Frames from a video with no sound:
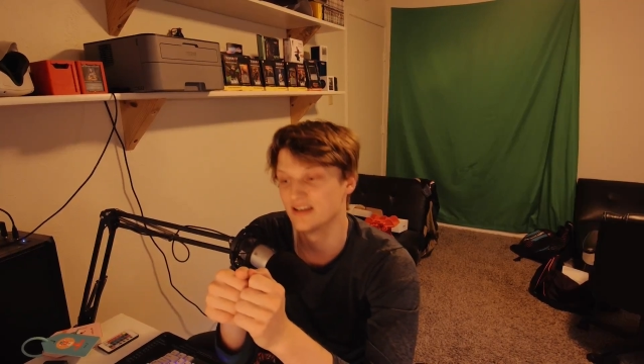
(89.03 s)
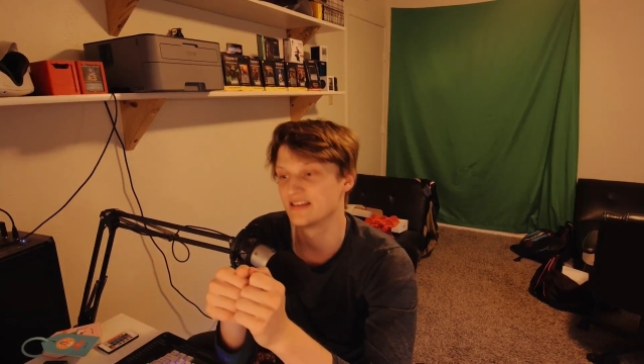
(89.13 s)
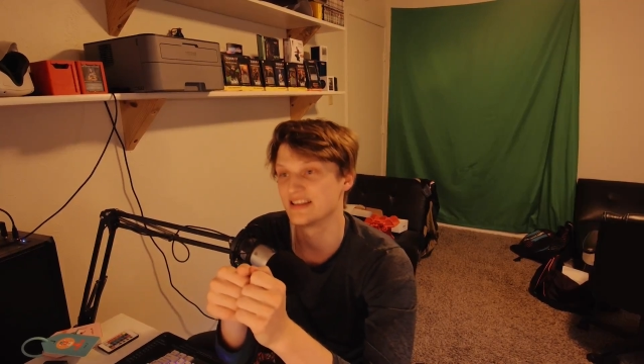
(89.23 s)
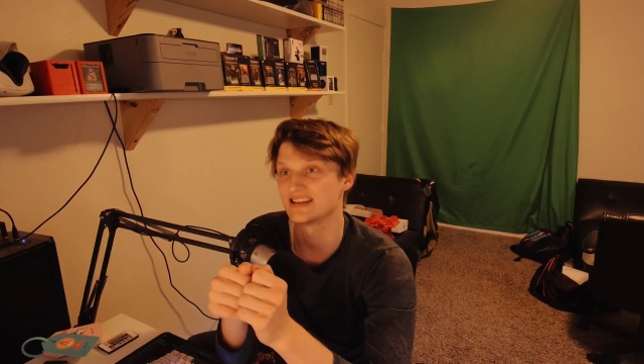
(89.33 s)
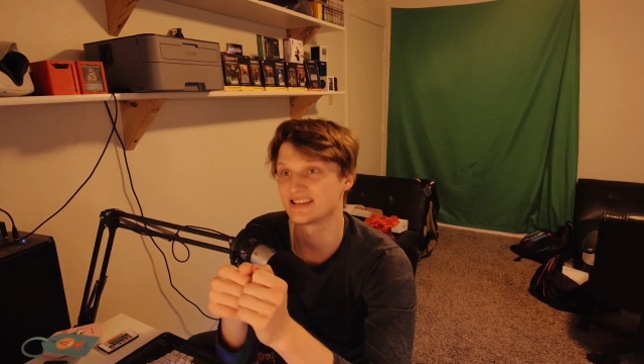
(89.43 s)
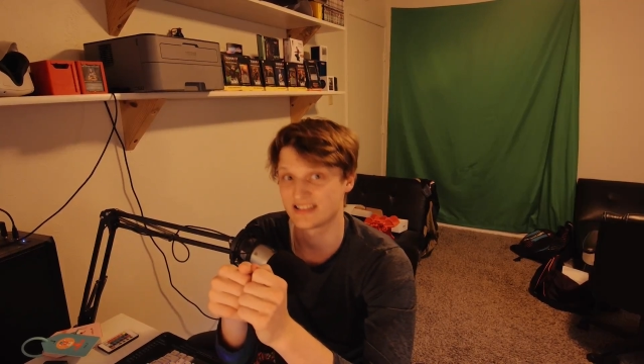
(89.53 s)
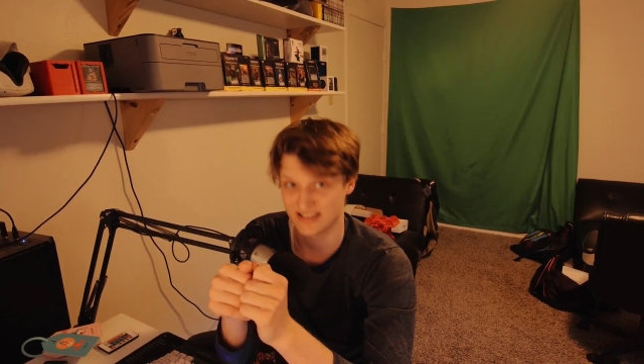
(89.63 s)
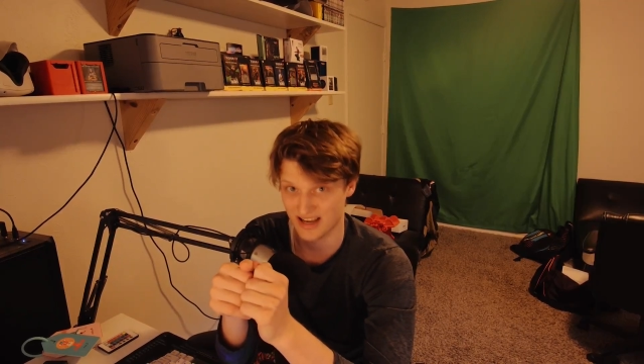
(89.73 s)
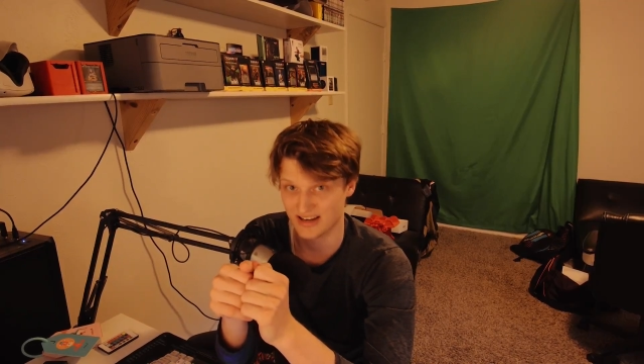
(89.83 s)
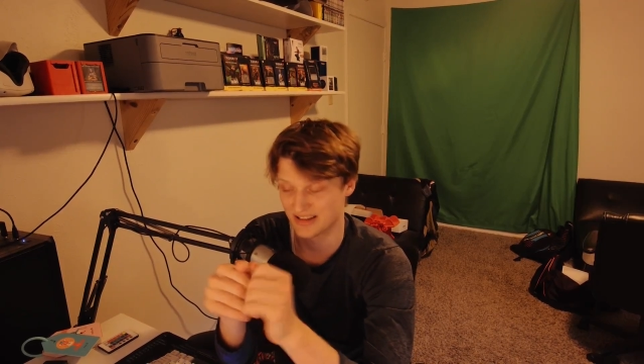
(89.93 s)
They
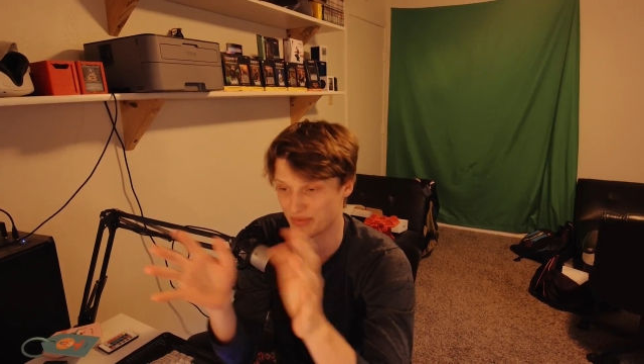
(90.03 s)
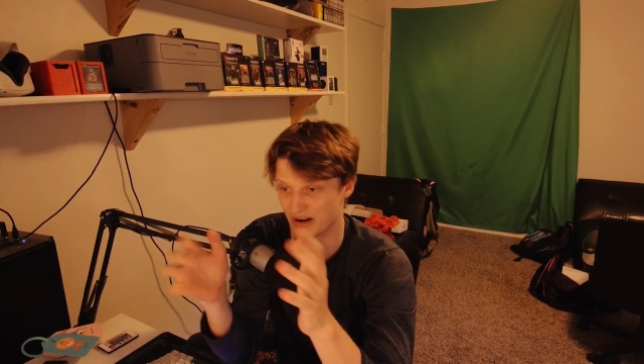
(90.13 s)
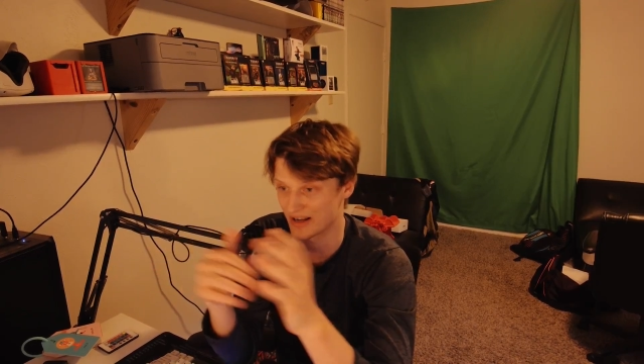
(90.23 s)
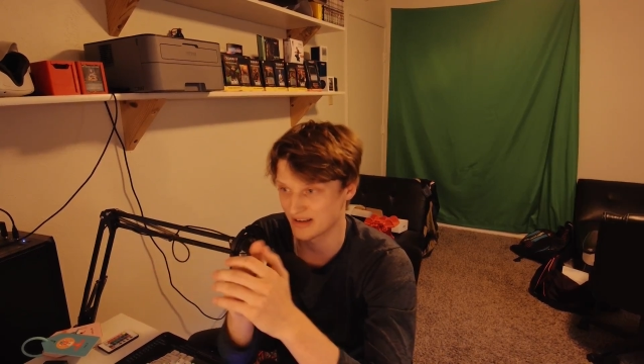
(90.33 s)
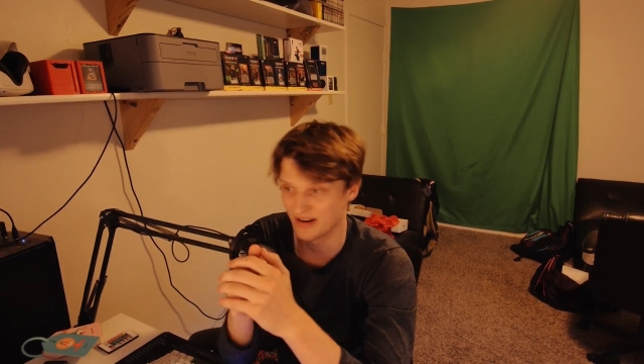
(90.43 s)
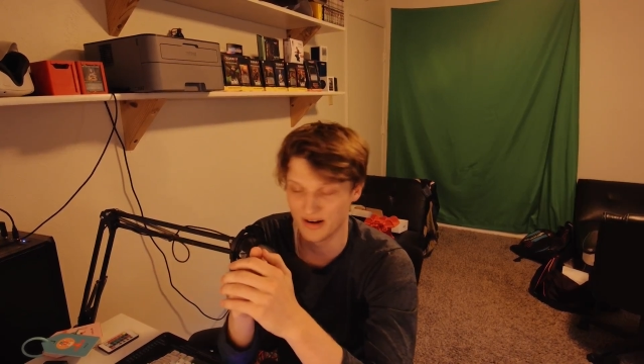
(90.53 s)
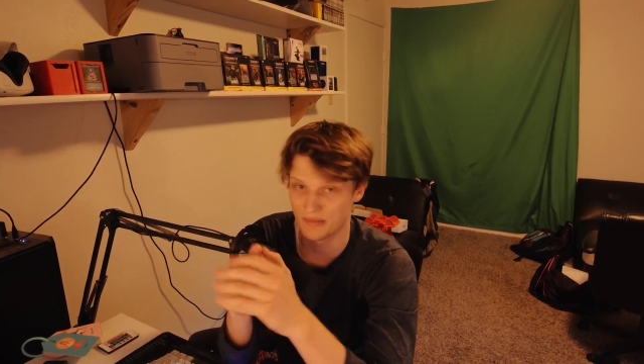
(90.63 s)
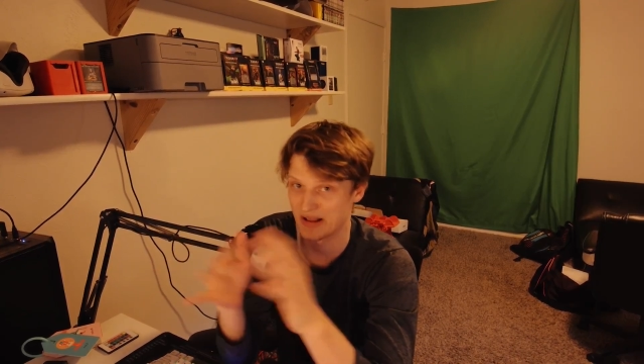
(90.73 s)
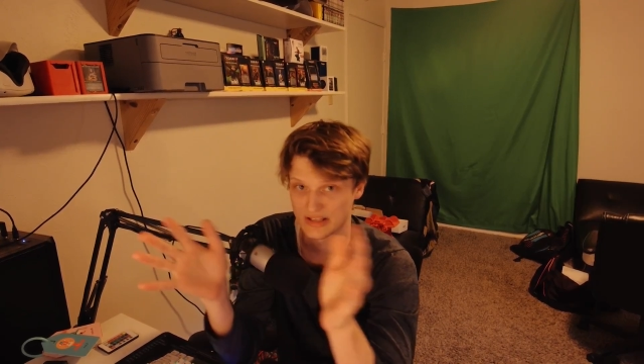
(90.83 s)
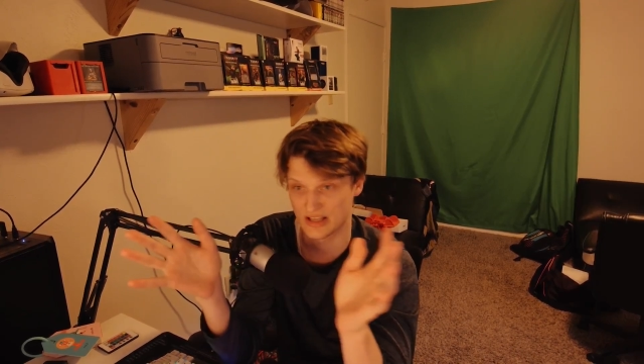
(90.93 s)
suck. They break.
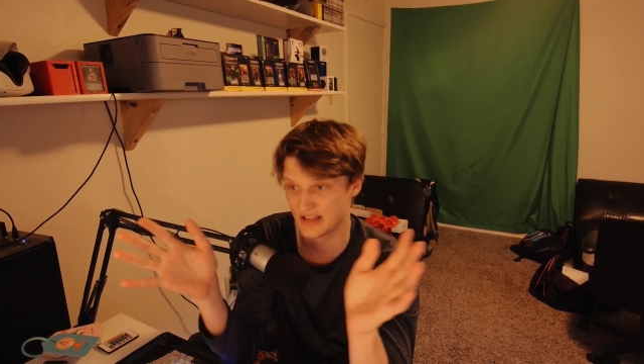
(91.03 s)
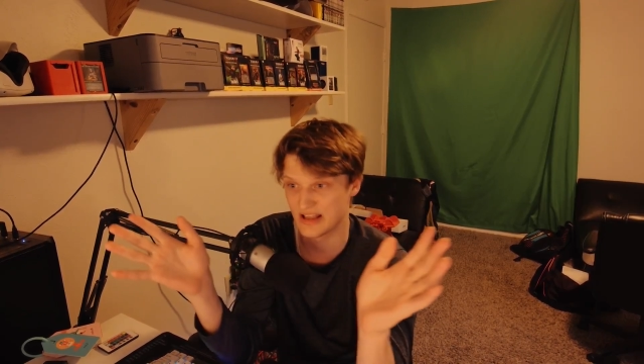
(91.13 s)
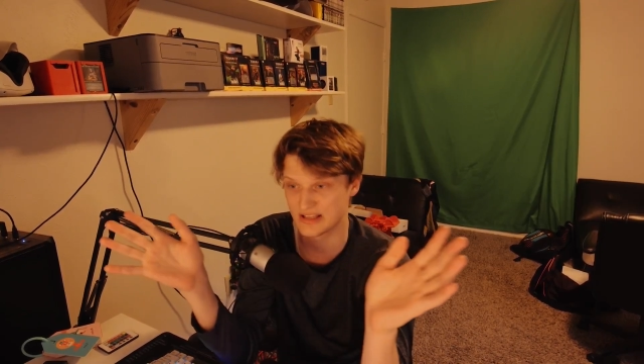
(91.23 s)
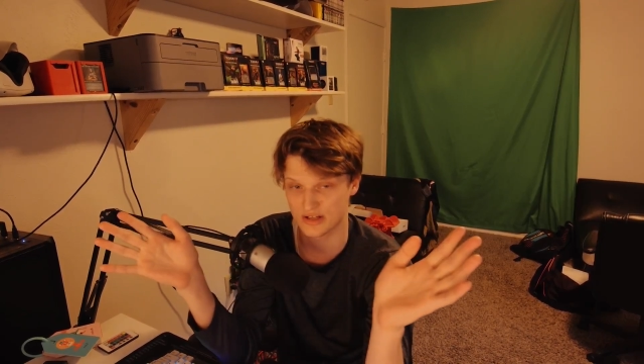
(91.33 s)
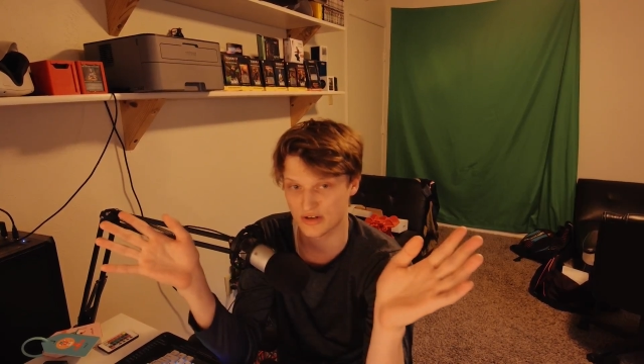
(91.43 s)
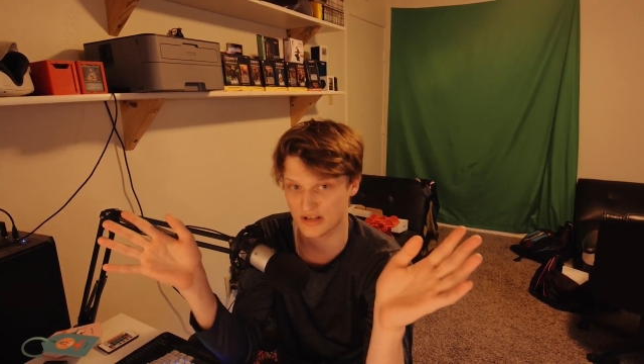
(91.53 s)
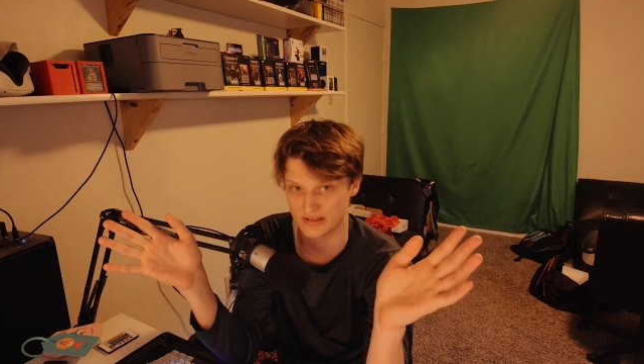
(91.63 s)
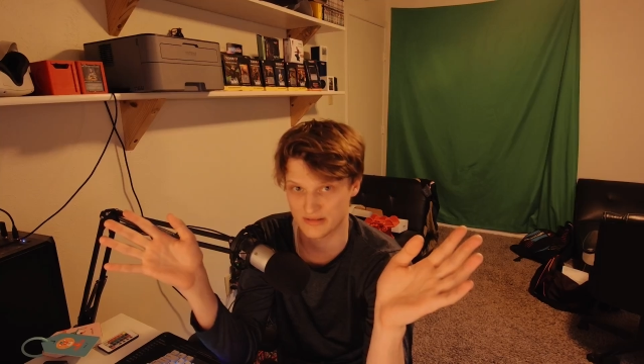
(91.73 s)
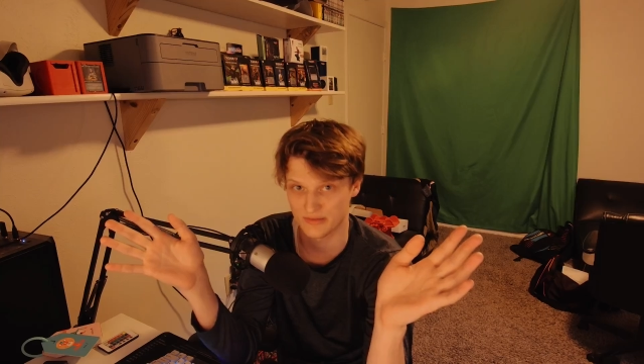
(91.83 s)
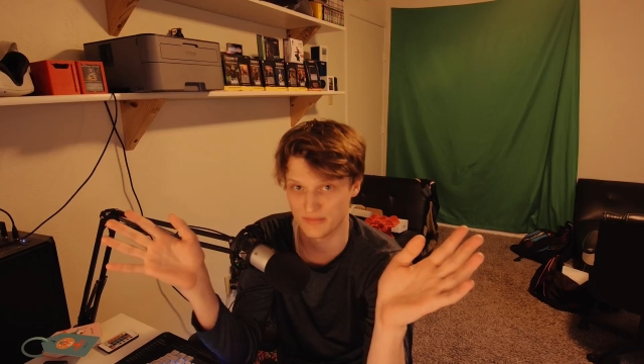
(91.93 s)
And that's
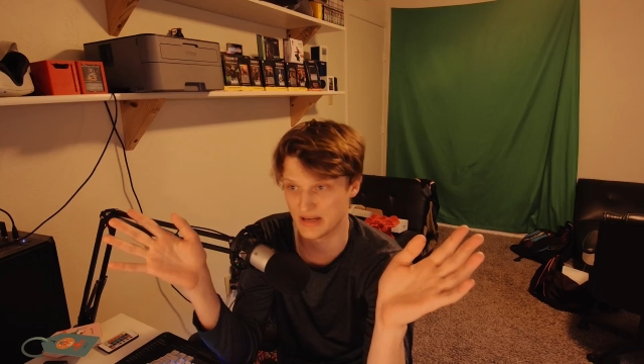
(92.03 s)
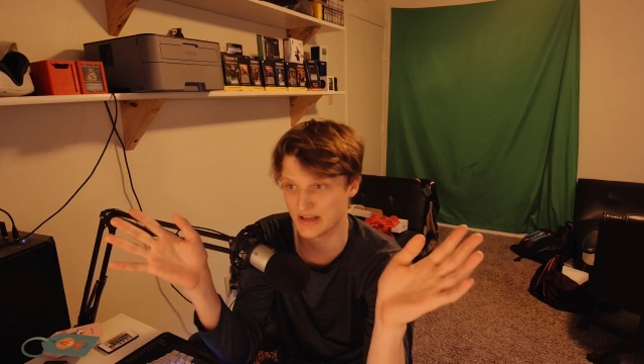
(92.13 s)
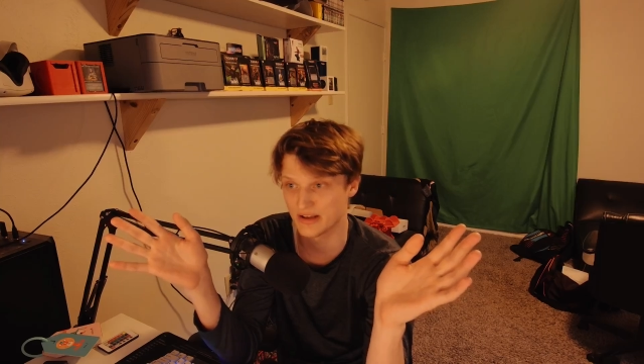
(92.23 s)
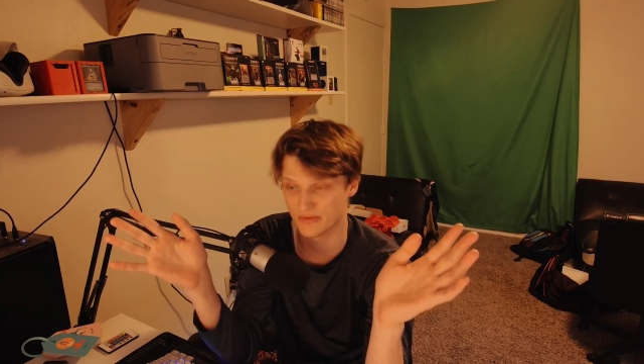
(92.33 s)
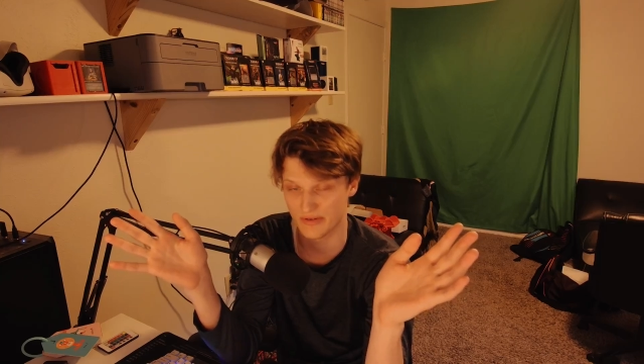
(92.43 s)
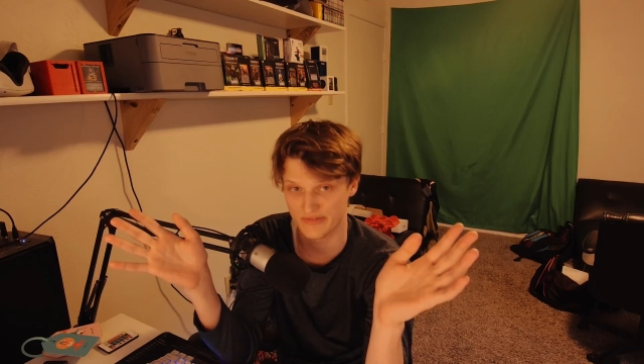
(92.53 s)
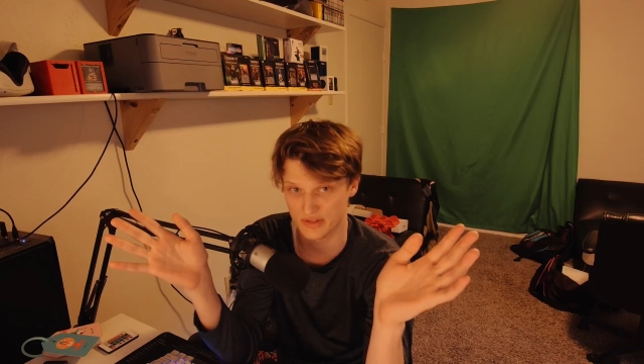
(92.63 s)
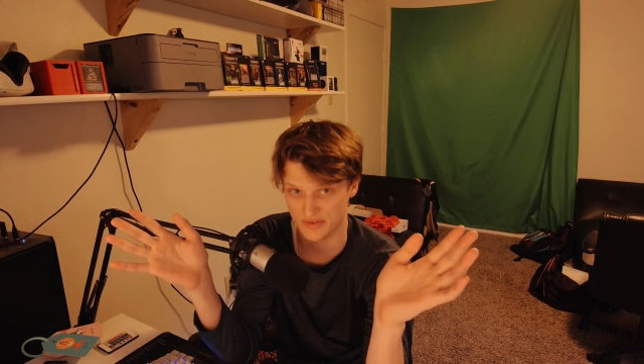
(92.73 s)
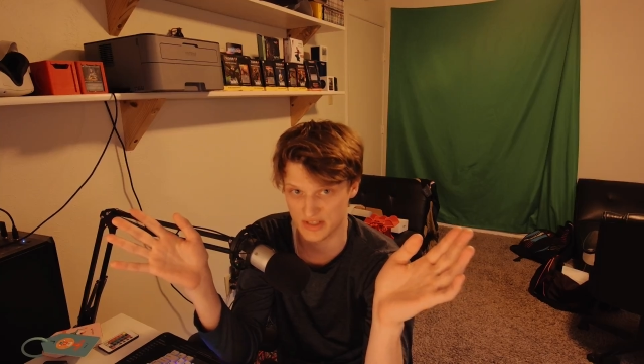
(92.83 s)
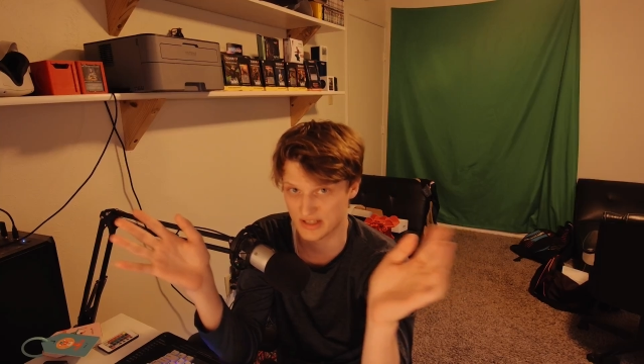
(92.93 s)
across many other
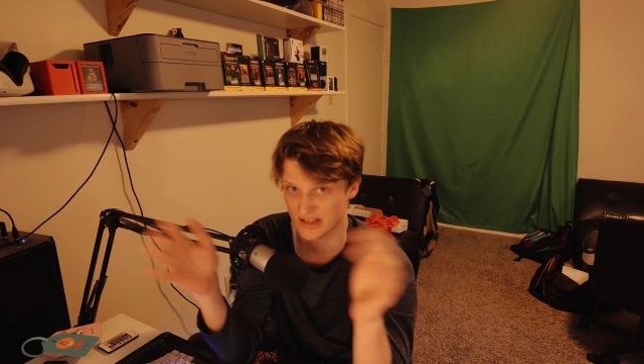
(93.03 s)
reviews I've seen.